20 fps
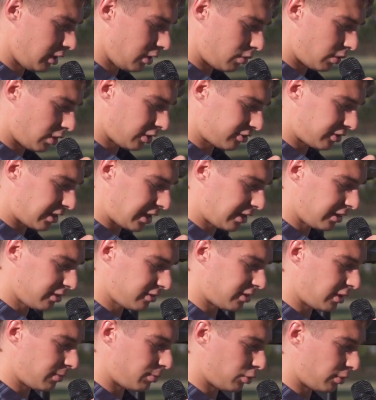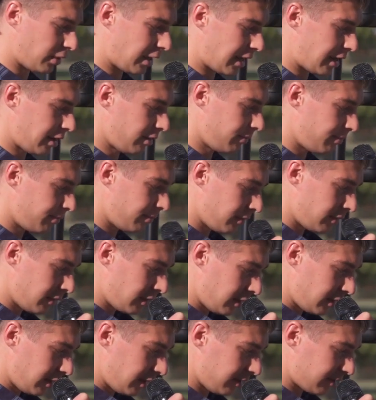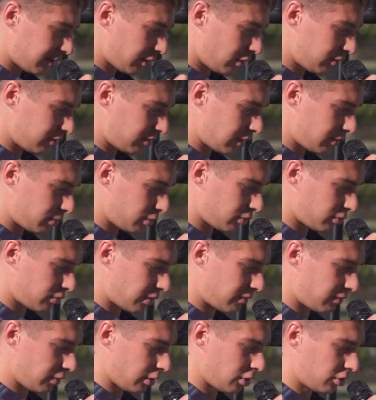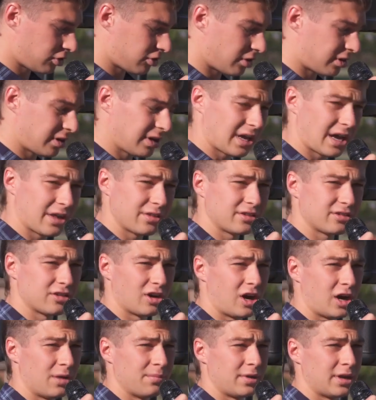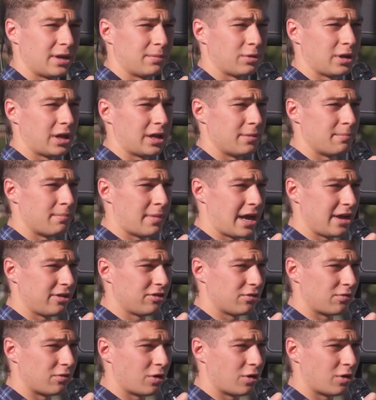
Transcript: While sounding simple now, this concept was revolutionary at the time and played a major